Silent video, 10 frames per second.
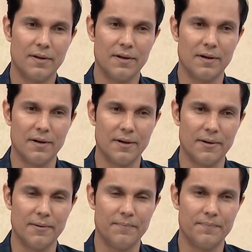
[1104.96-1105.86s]

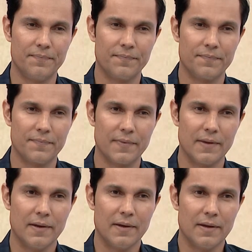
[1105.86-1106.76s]
uh,
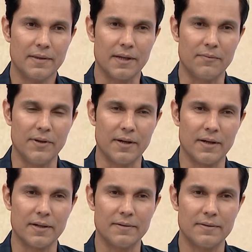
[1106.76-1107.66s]
that we
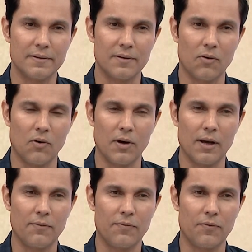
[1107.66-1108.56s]
are all
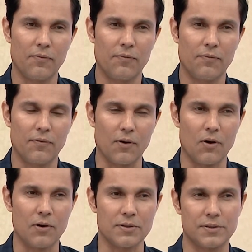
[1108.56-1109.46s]
our
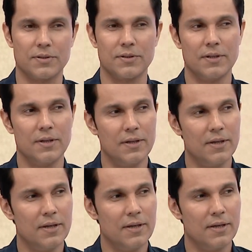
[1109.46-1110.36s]
flaws
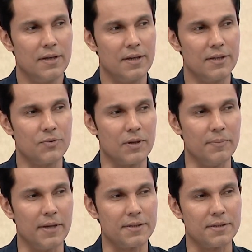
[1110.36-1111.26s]
is what
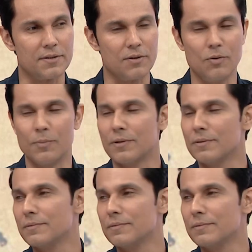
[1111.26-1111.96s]
makes us human.